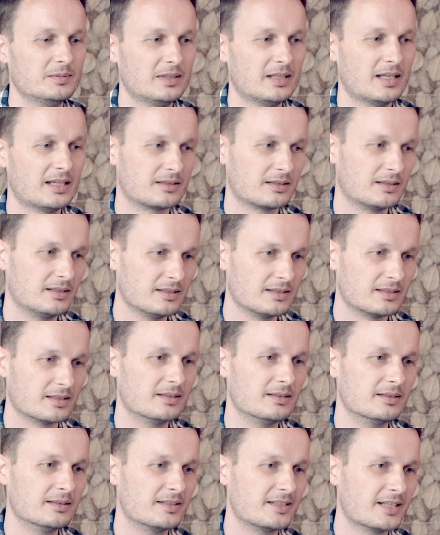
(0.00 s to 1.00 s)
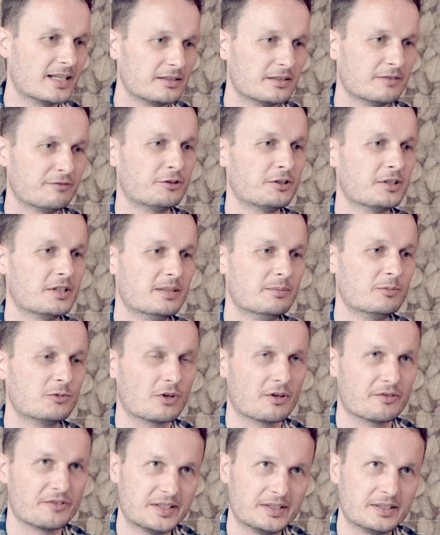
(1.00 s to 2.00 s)
as it is an incentive for them to
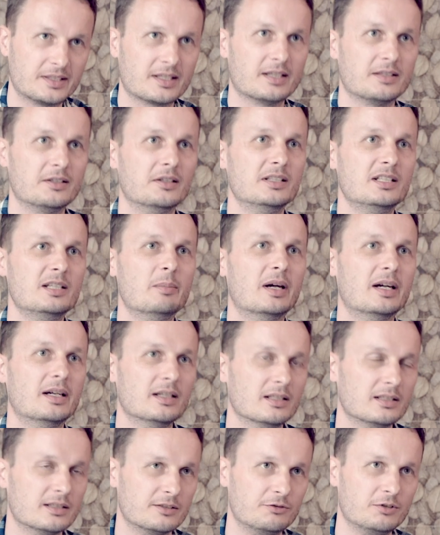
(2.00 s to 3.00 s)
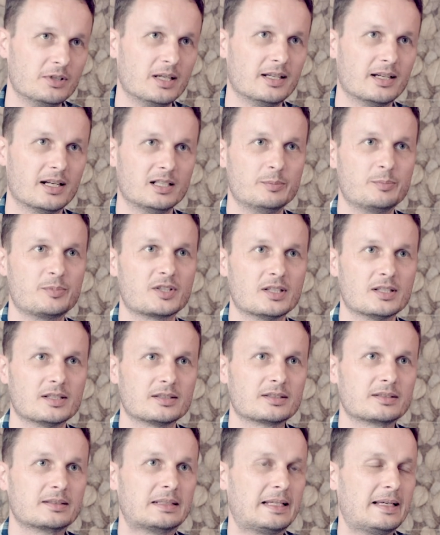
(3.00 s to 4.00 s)
authenticate their email, it really helps
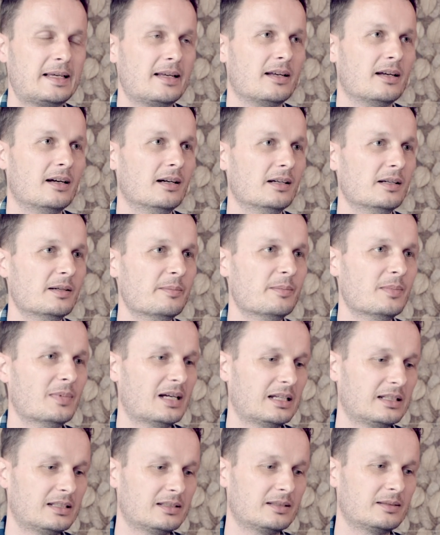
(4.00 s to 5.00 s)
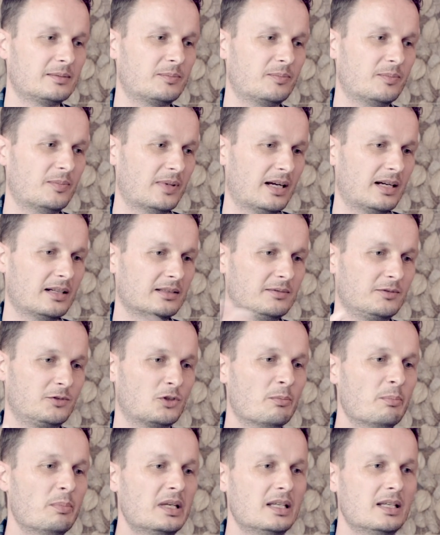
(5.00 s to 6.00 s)
us.
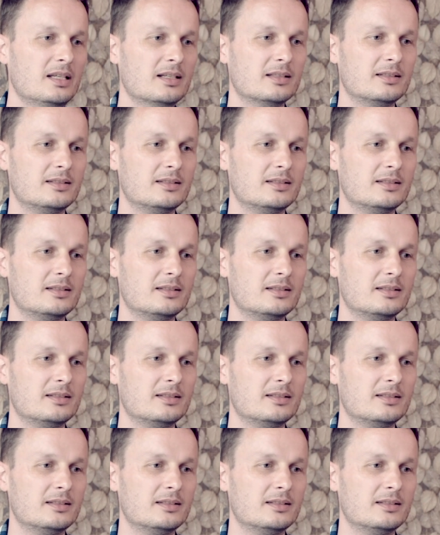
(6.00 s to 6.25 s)
To me,